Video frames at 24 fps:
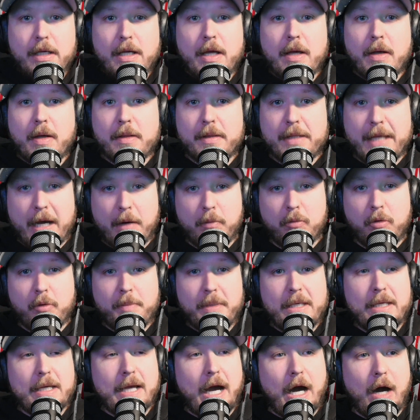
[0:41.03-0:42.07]
That will
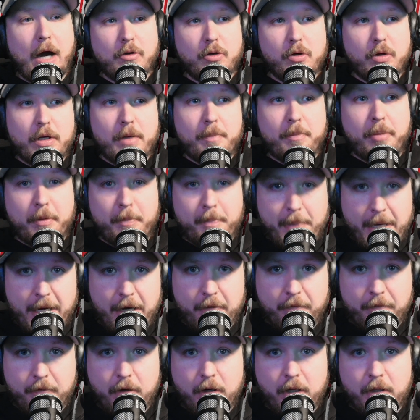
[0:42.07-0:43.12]
be how you can prepare
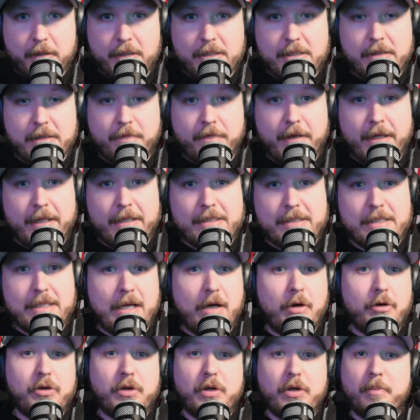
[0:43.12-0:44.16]
for all these events,
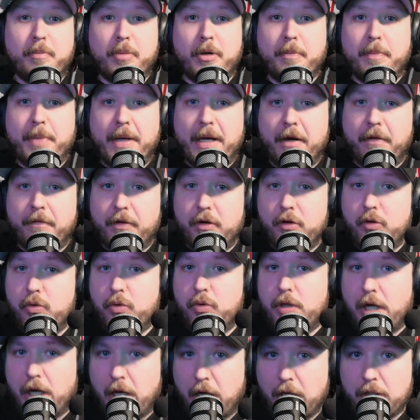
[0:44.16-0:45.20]
how you can prepare for new
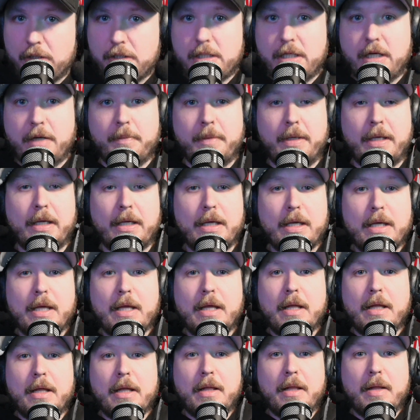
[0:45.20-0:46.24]
cards coming.
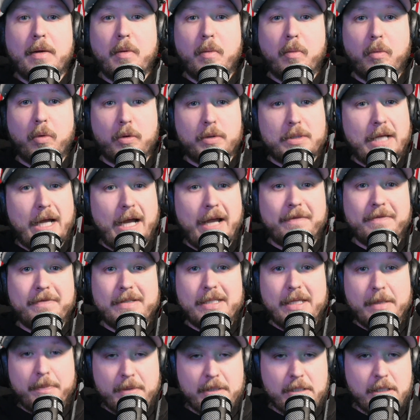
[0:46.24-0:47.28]
We'll dive
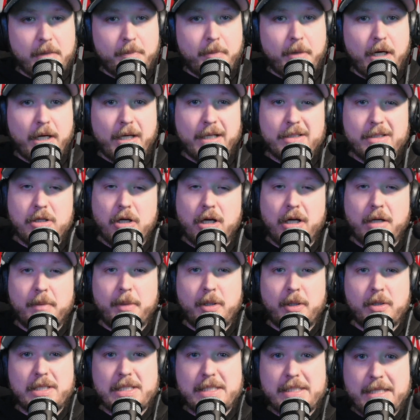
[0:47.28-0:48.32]
deep into the market, talk
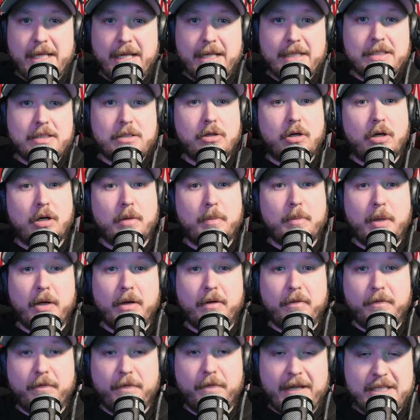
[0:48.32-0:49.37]
about sets, talk about
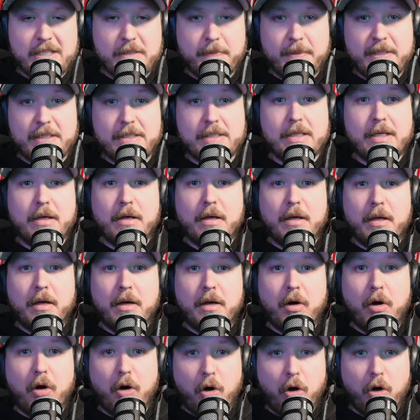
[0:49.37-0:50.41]
investments.
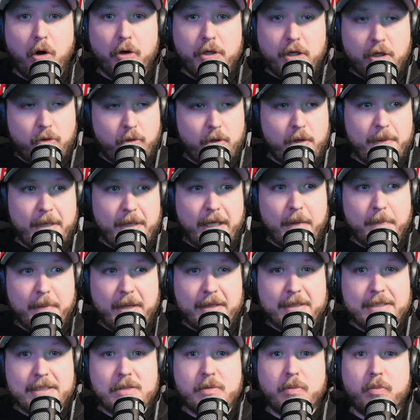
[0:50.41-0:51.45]
All your coin making
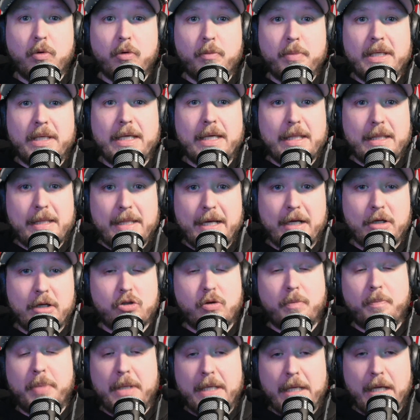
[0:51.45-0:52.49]
methods will be in there, so
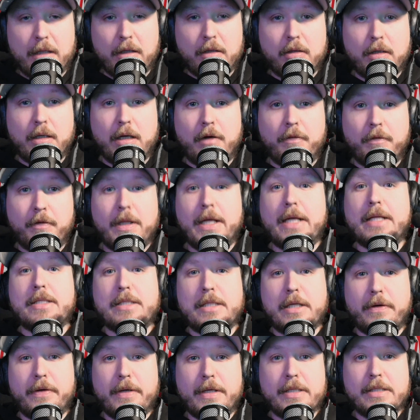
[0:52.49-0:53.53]
be on the lookout for that
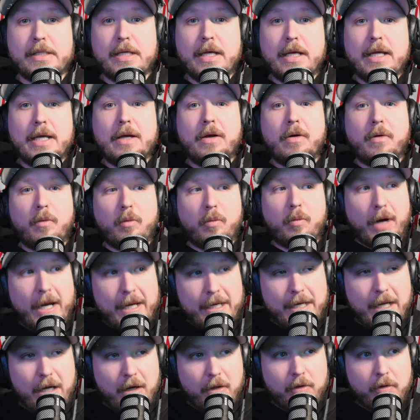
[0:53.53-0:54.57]
series. Right
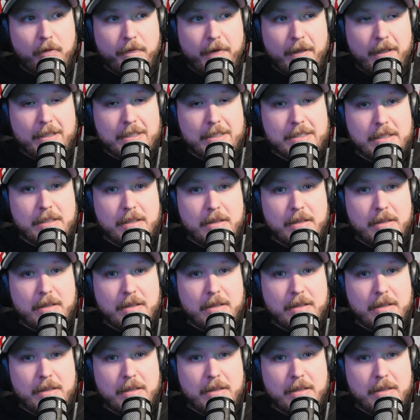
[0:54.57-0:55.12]
now, though, fellas,